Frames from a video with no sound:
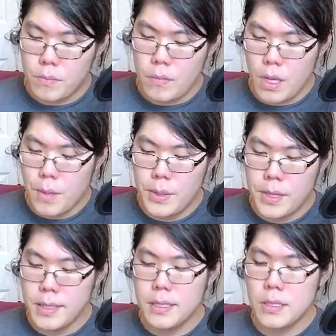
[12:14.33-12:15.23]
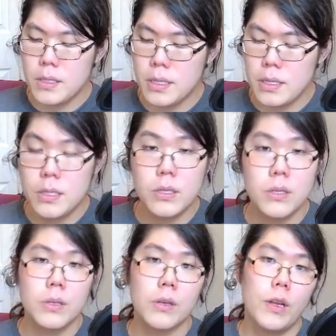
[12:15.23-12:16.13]
But this is
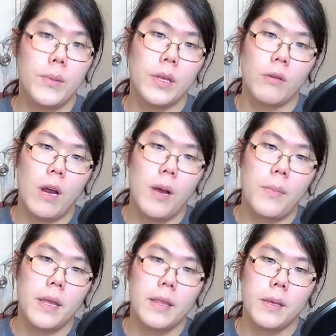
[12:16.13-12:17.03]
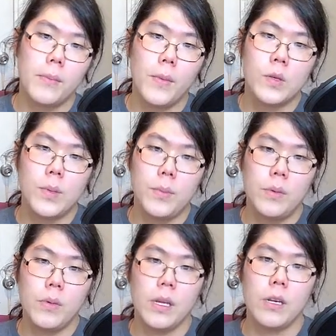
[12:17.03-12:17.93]
the cream of the crop. I think most people
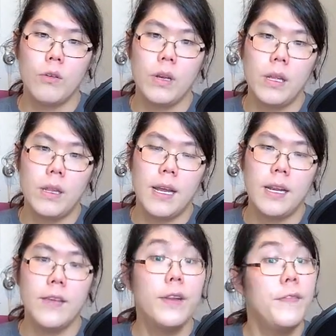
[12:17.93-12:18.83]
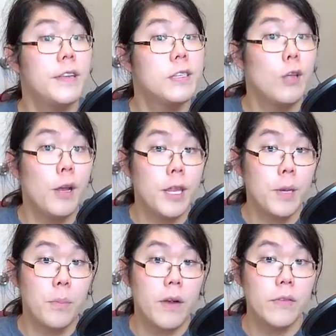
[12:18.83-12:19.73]
can agree that even if it's not their
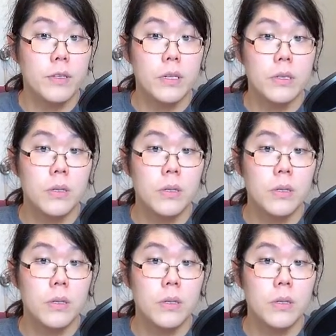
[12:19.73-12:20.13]
preferences,